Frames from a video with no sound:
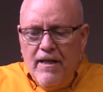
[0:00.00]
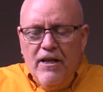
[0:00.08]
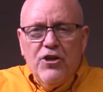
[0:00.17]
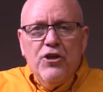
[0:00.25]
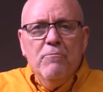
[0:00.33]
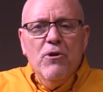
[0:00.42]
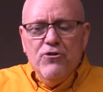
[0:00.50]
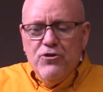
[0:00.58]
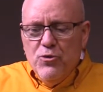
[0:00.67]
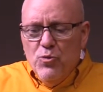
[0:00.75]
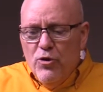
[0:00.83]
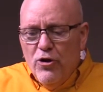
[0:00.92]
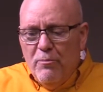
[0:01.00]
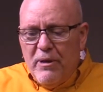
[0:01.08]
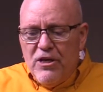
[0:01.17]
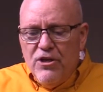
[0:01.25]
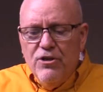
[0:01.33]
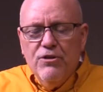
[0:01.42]
Communion will be
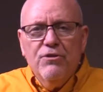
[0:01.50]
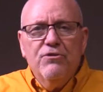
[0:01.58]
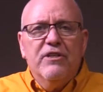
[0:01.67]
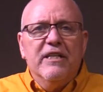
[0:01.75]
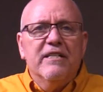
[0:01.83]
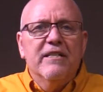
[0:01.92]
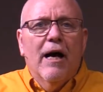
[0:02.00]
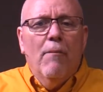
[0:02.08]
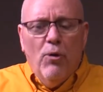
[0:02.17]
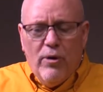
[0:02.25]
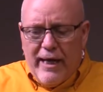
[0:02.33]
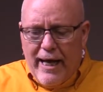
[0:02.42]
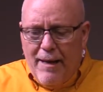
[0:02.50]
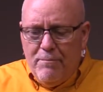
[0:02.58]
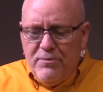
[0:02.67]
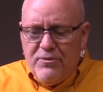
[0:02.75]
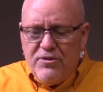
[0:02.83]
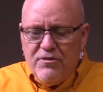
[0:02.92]
used in double
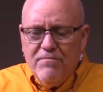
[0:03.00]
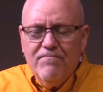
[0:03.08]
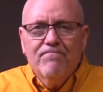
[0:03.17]
cups,